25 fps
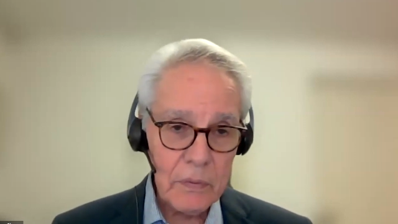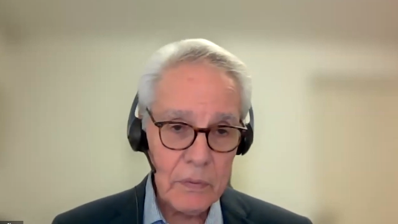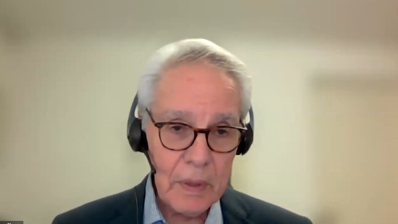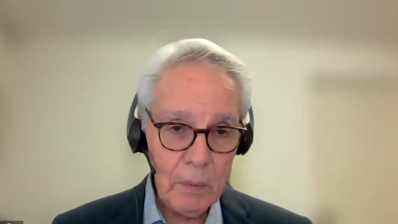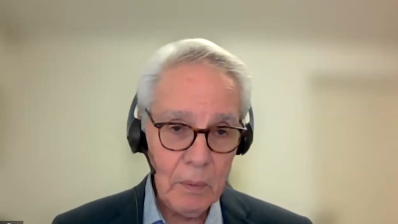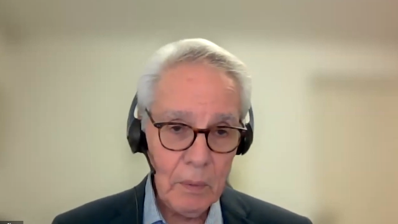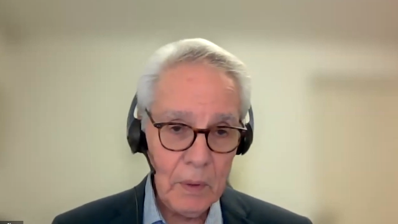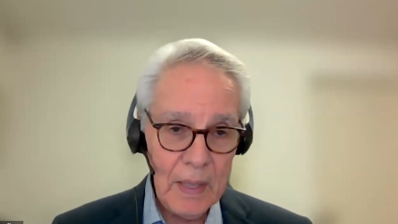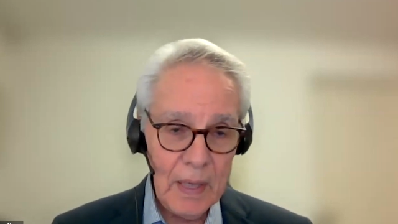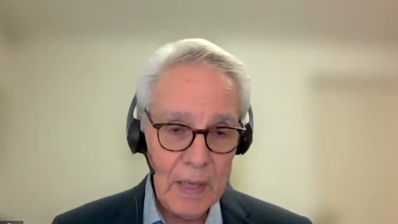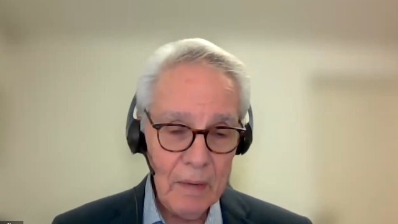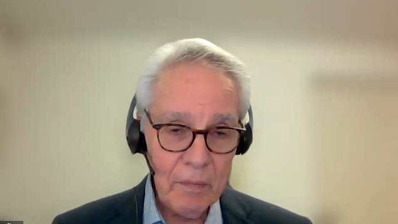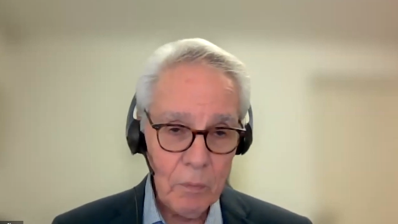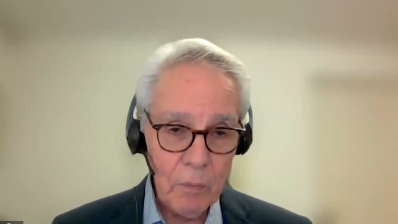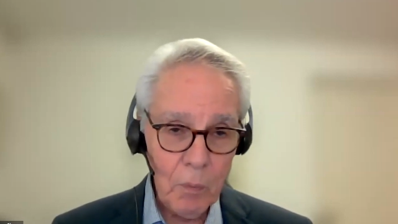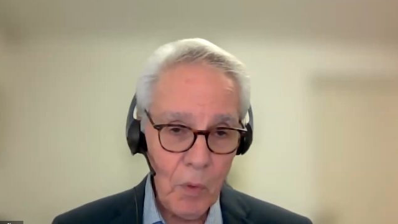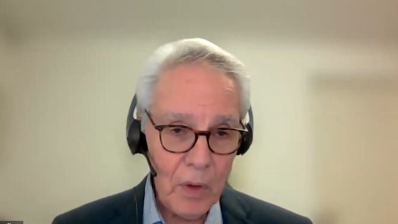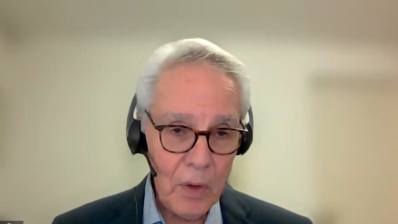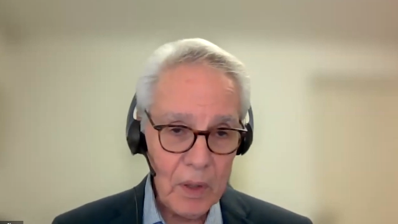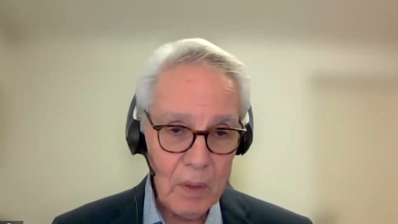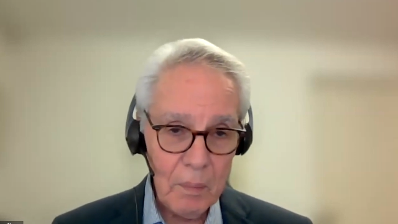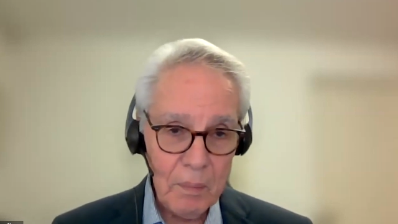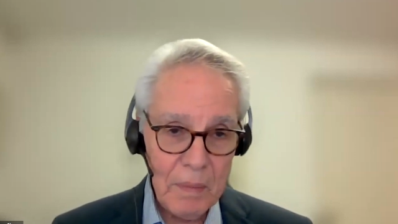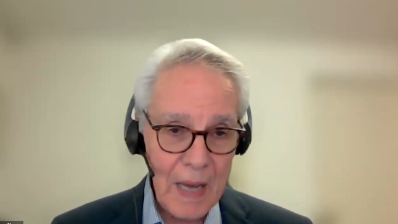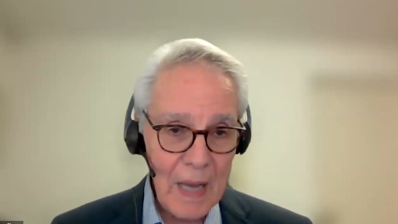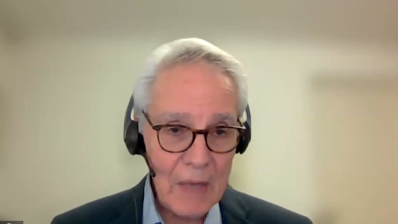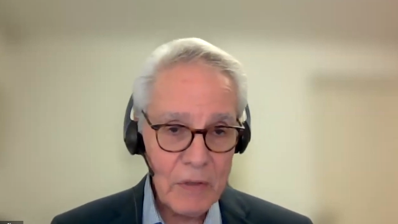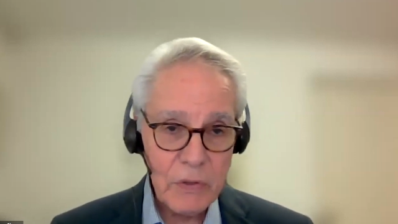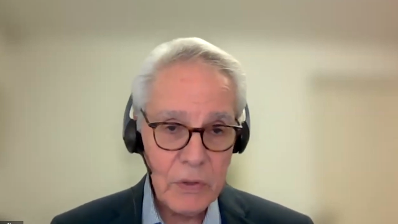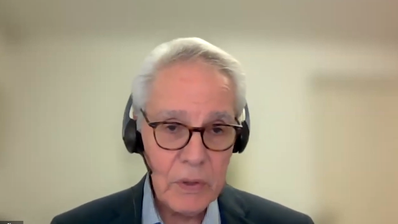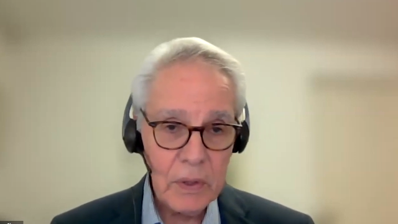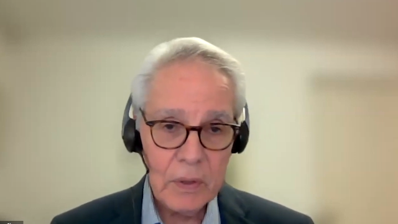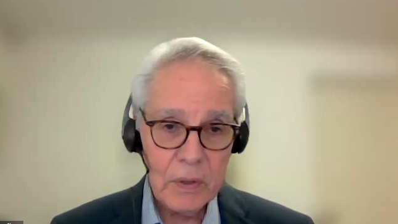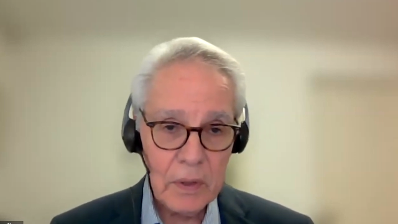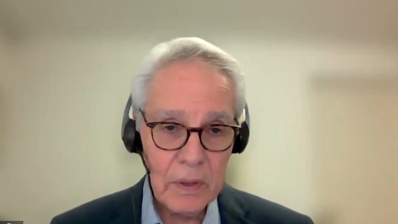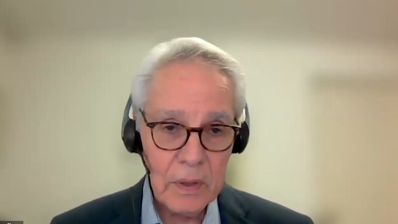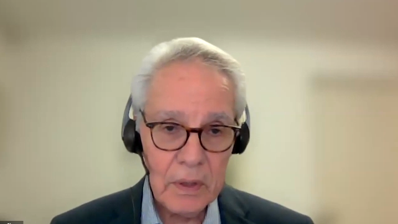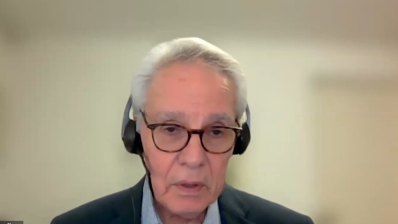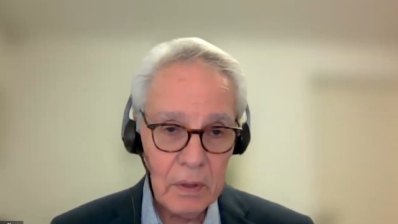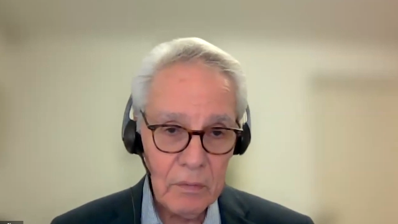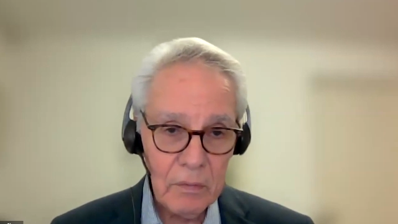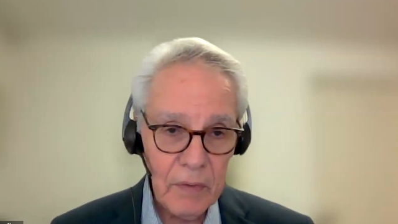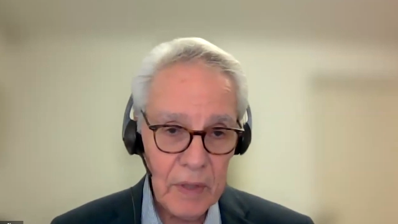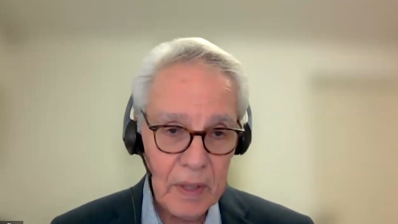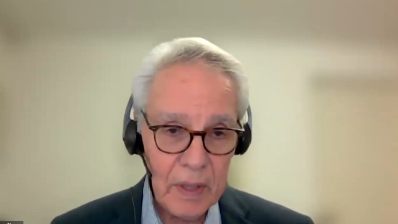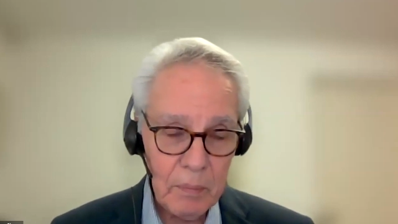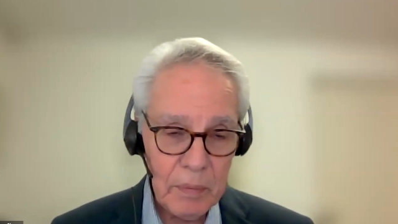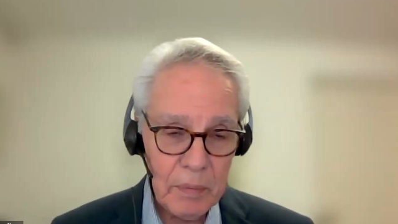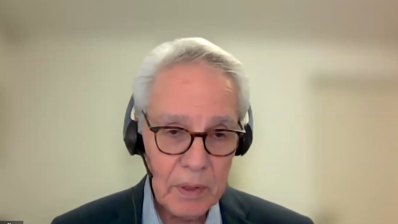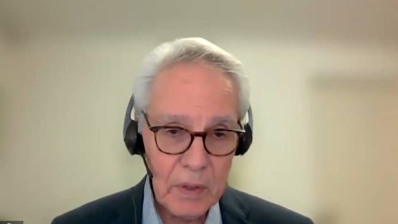they will have more capacity to
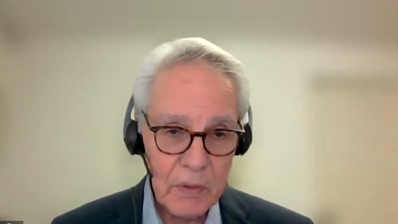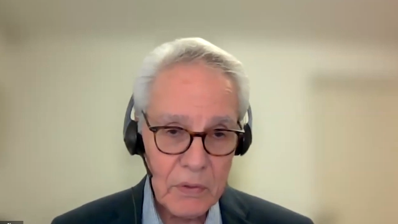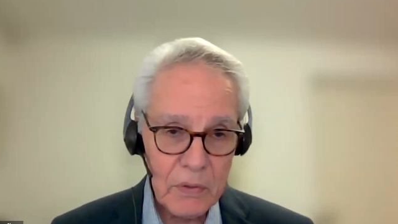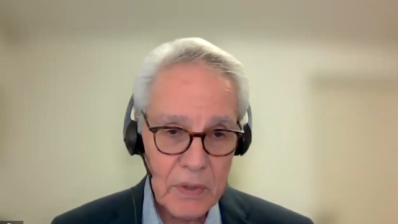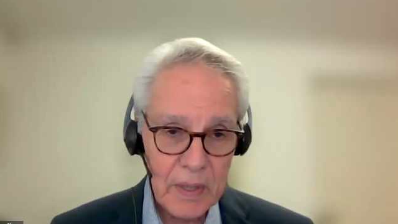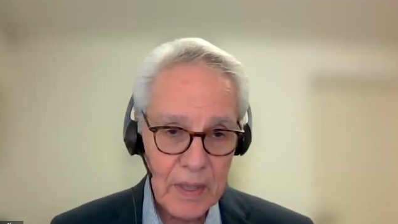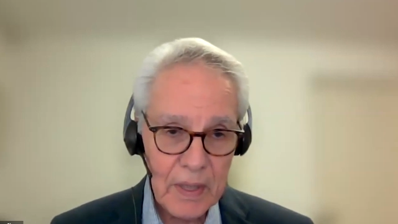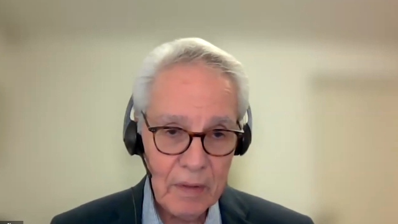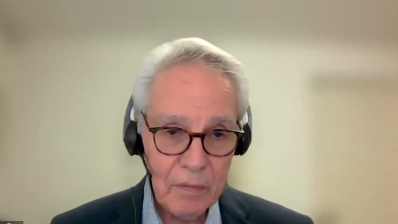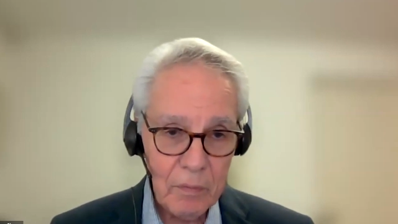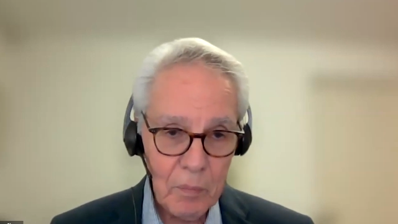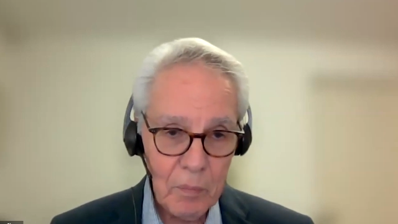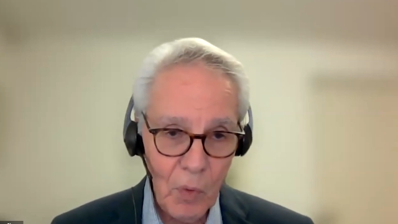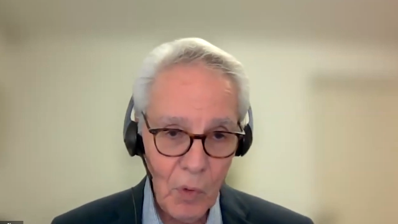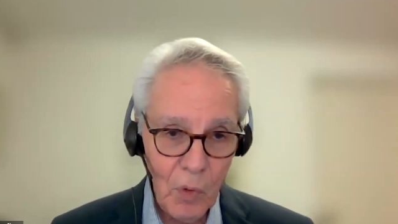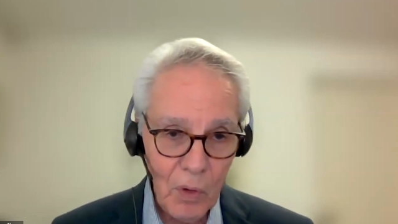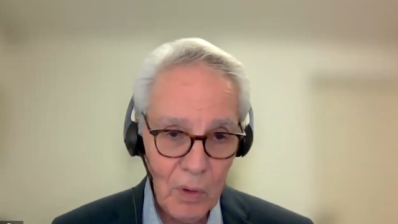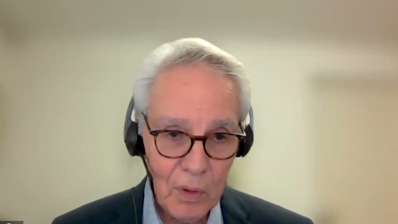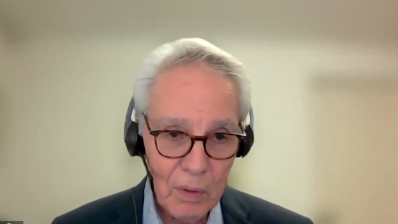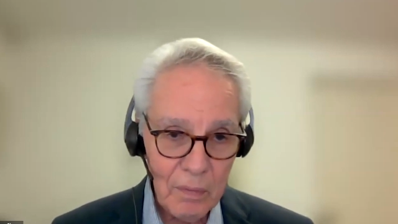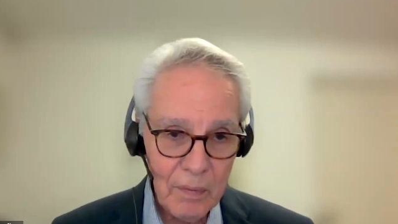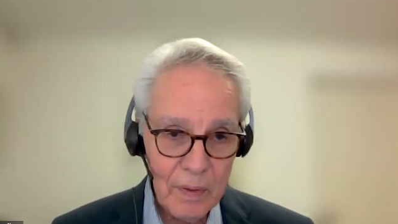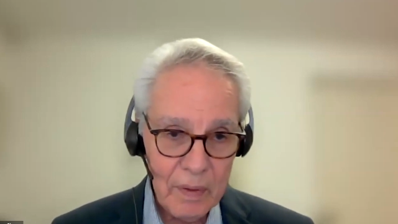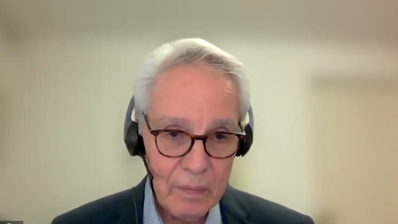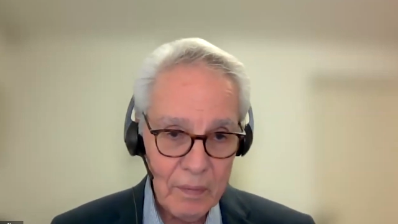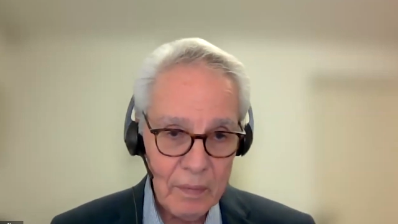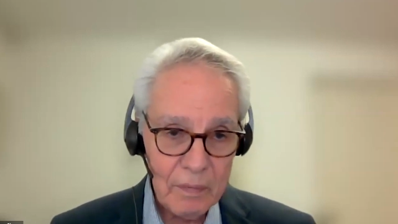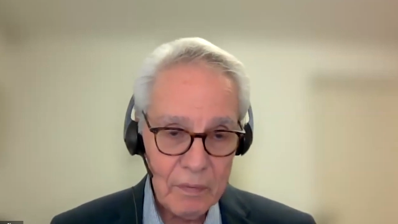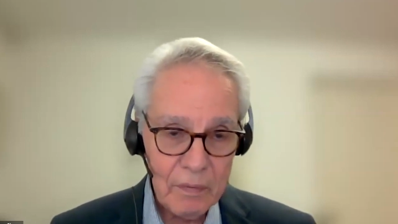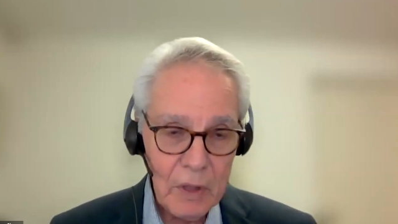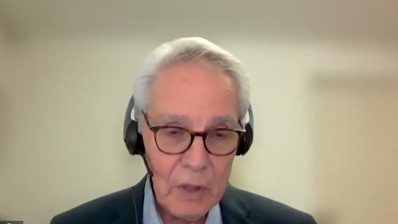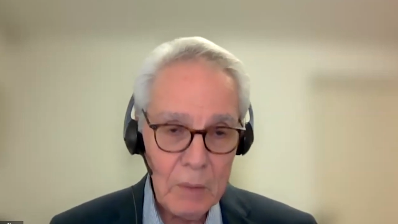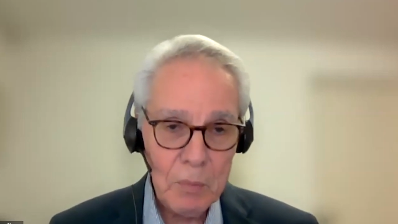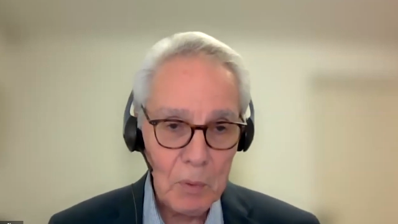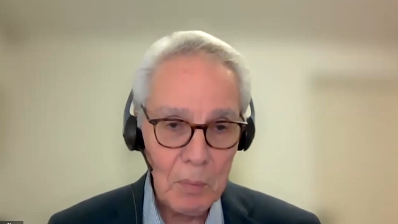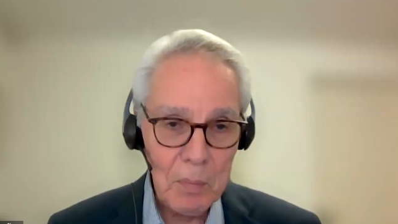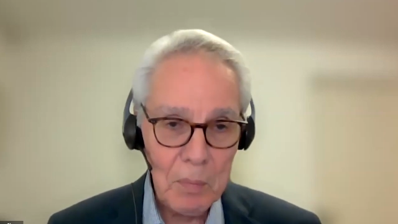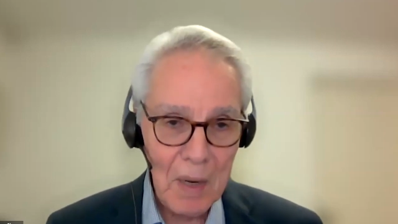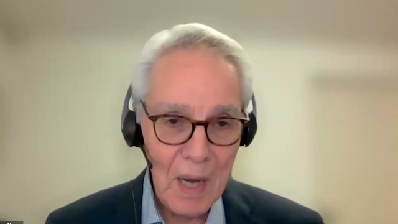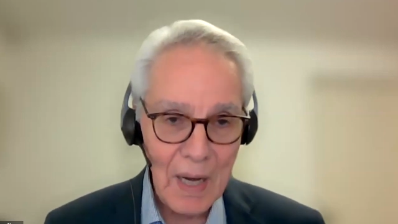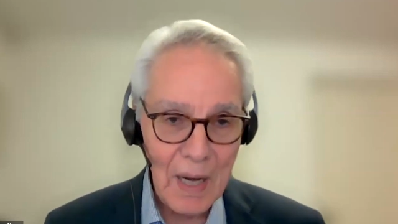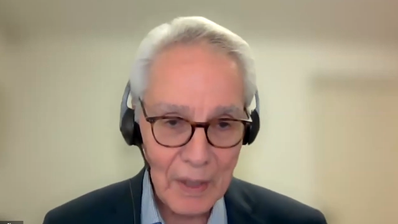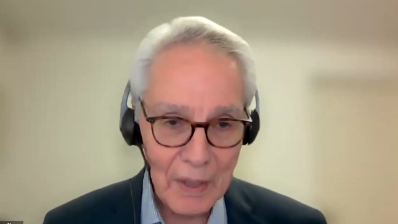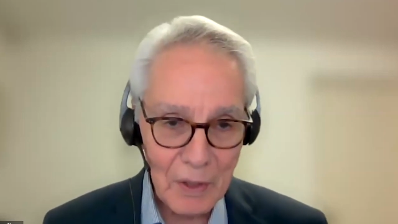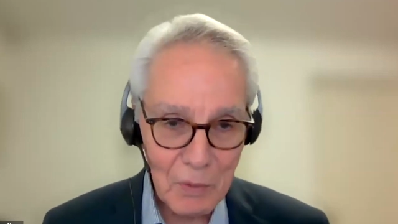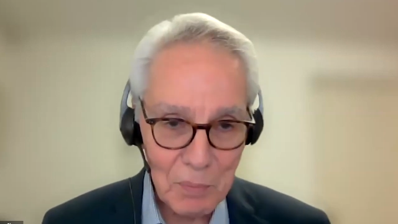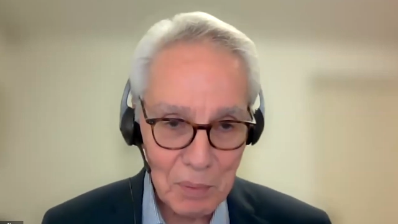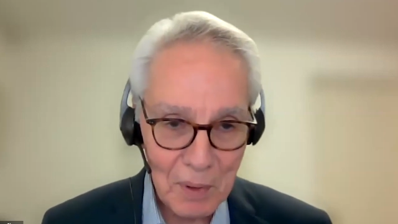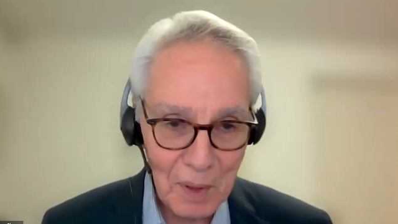innovate because they have more, they have deeper pockets